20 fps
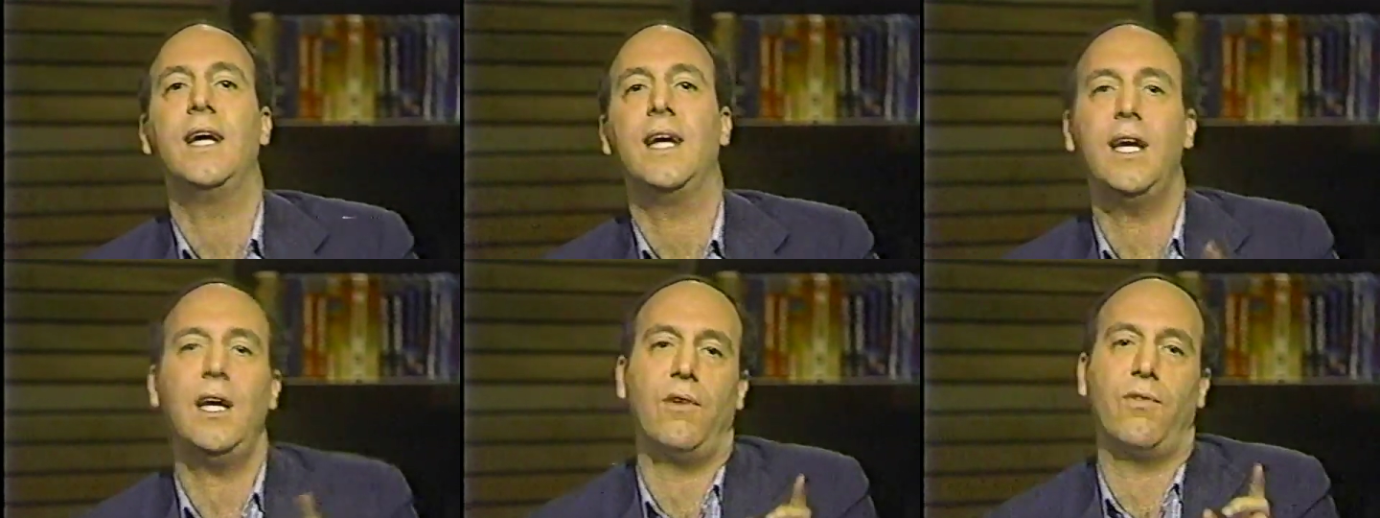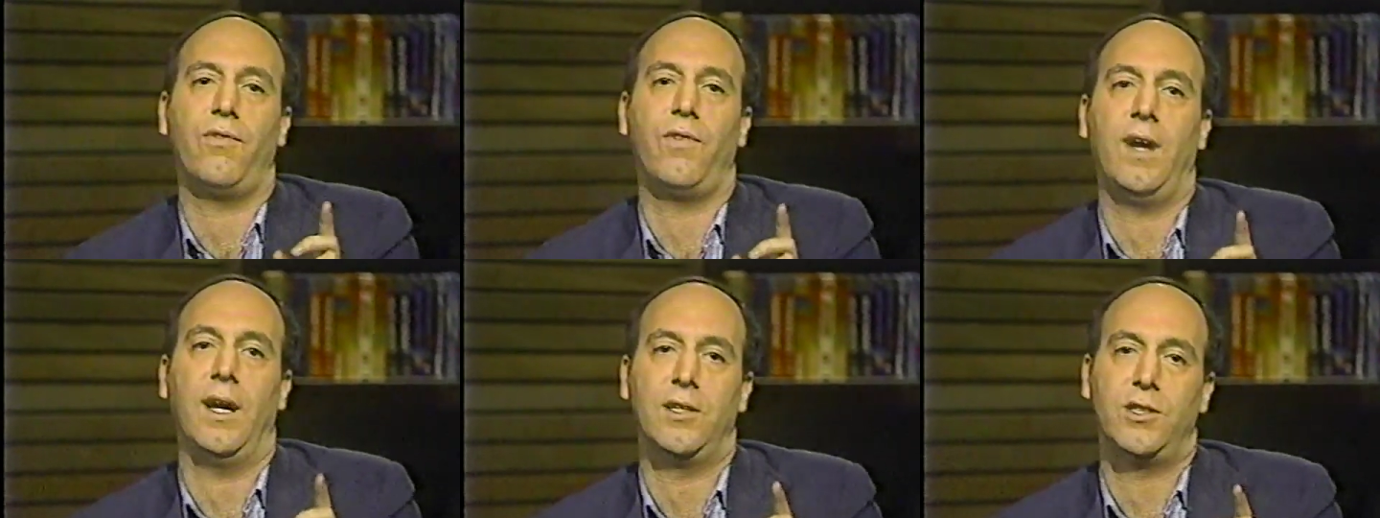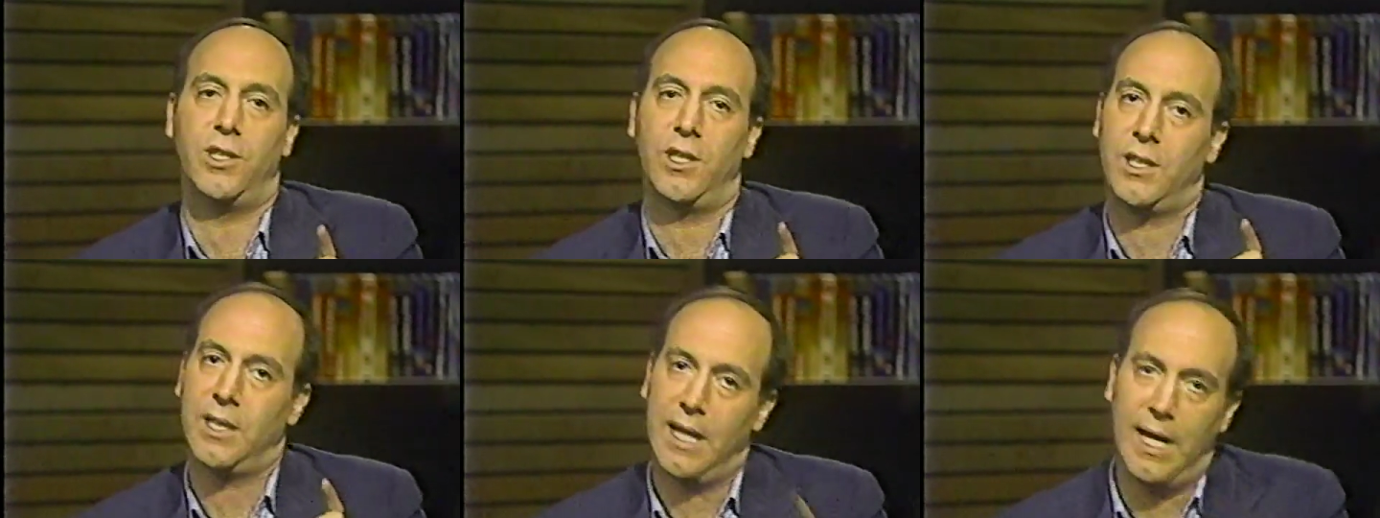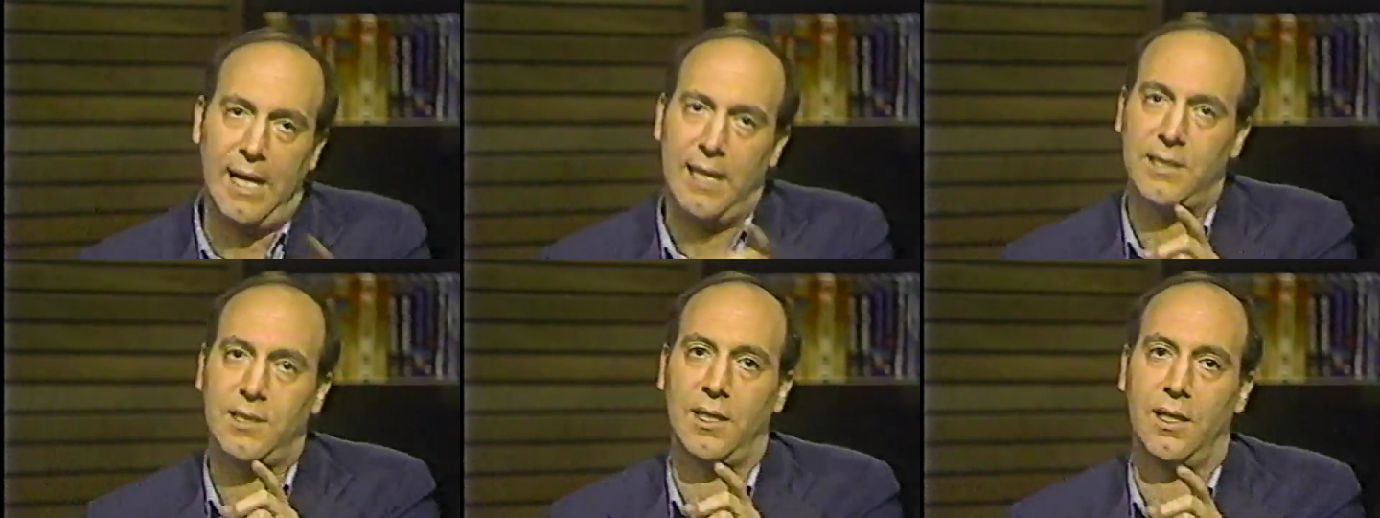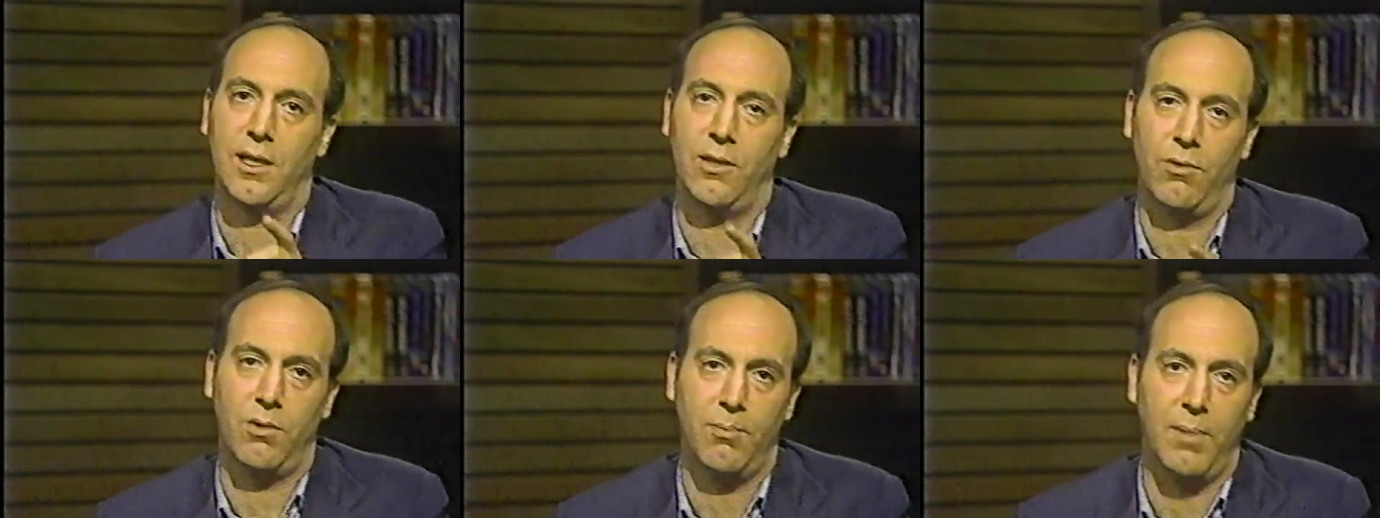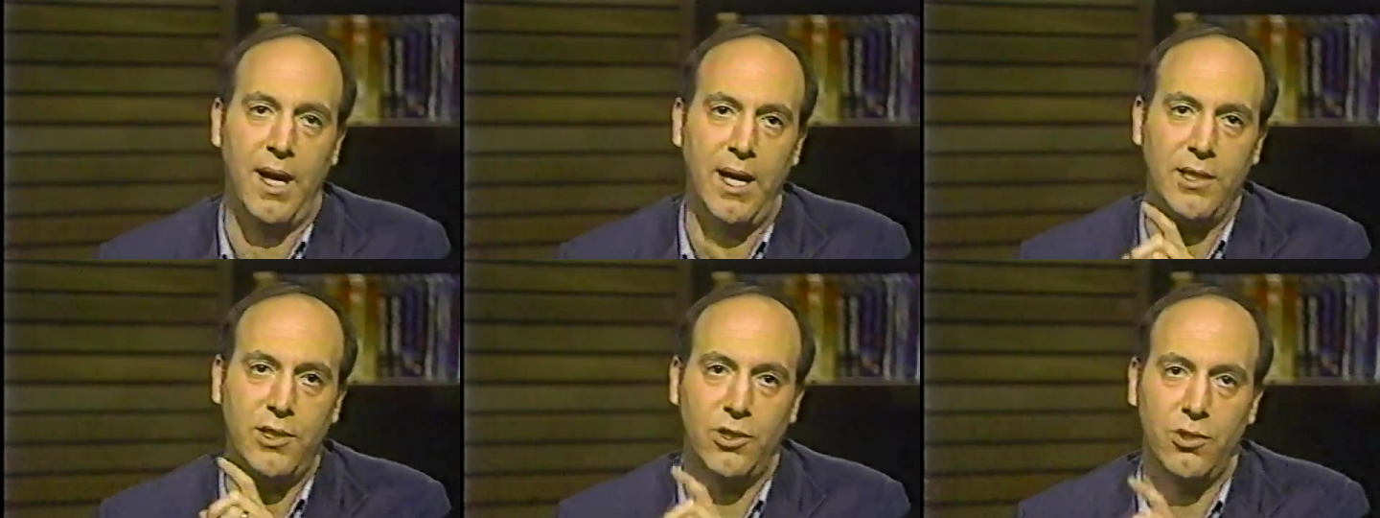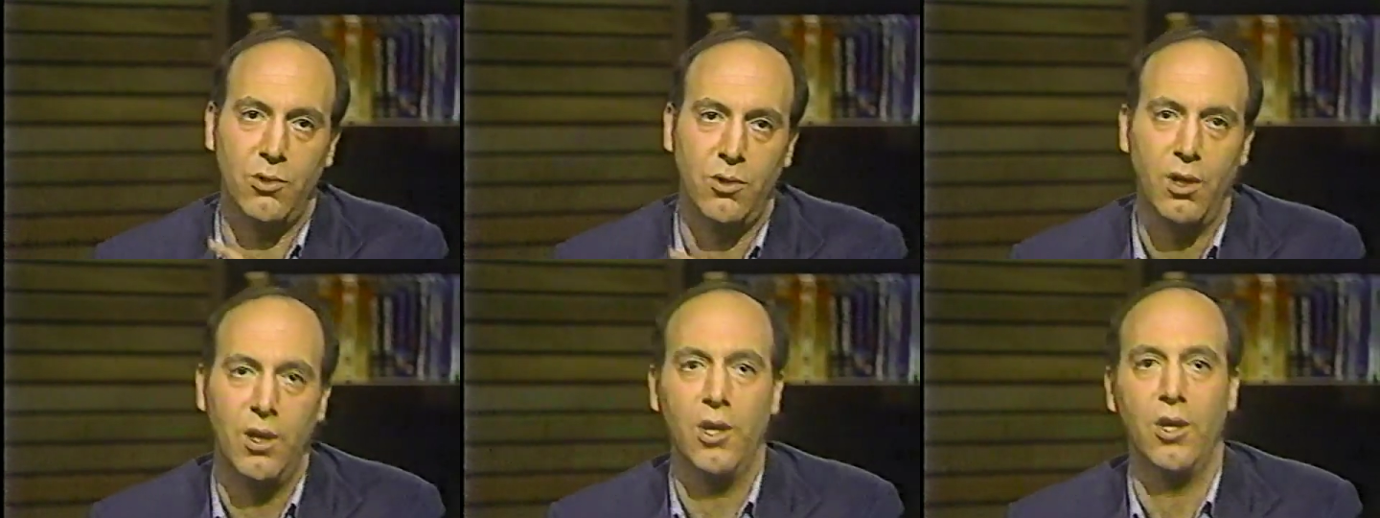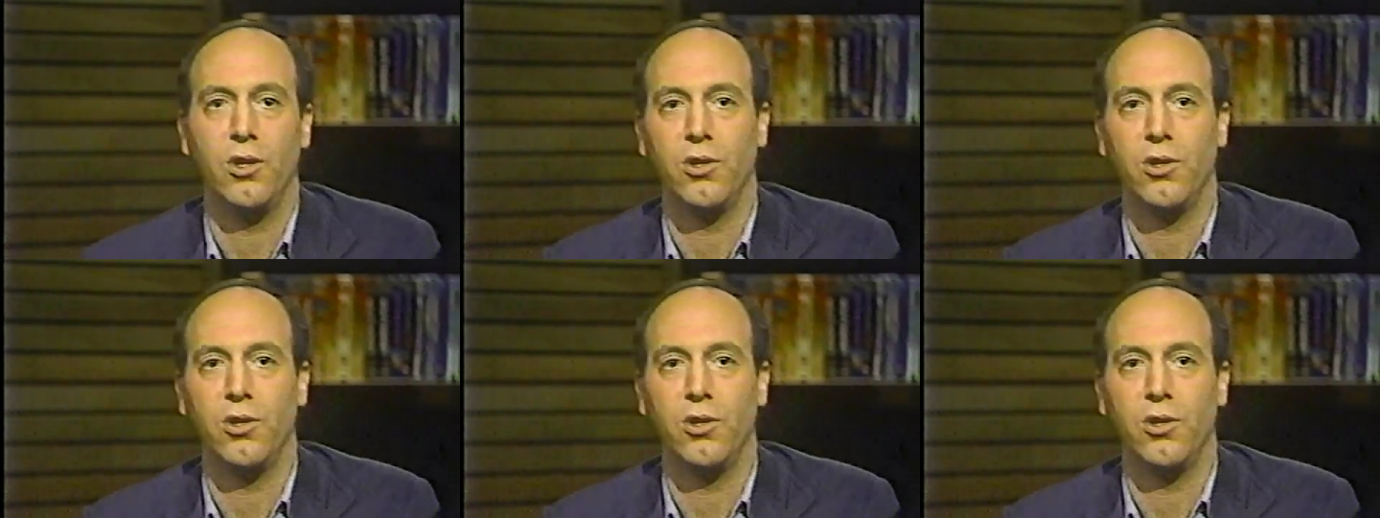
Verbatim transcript: if, as she constantly reminds you,